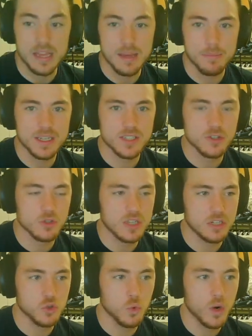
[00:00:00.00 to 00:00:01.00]
That means there's
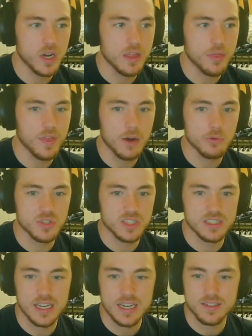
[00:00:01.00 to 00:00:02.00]
like
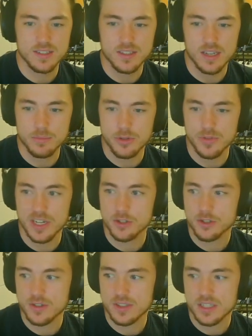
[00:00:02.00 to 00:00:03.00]
20,000 Texas
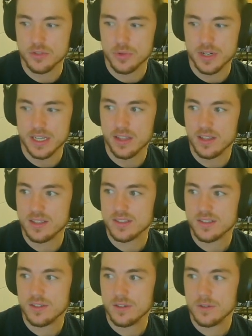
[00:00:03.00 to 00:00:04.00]
observations. That's
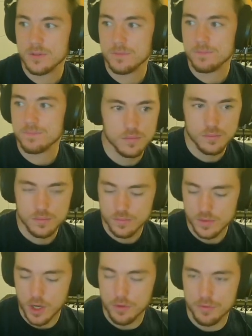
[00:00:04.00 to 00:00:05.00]
ridiculous.
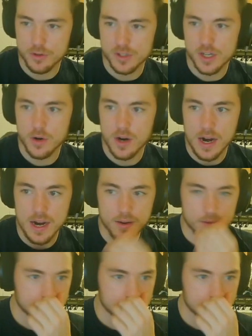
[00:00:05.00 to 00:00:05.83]
Oh, for two? All right.